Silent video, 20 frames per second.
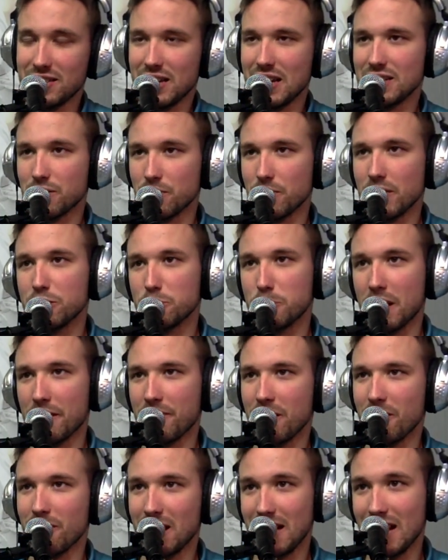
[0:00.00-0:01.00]
And as a Razorback
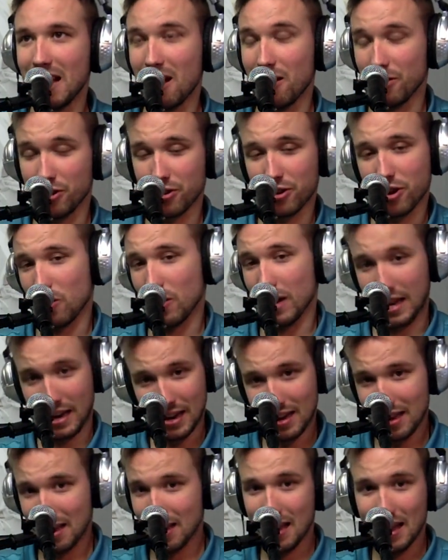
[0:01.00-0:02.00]
fan right now, you're going,
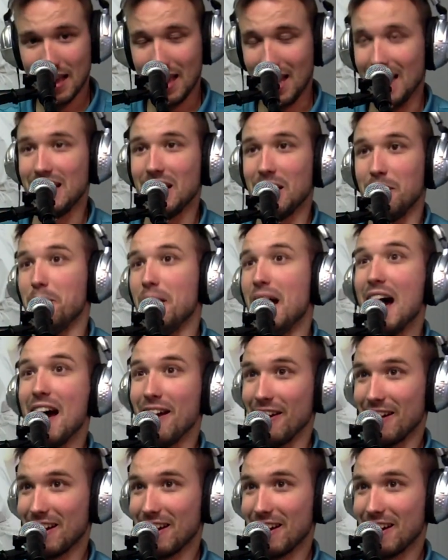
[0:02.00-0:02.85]
it doesn't matter.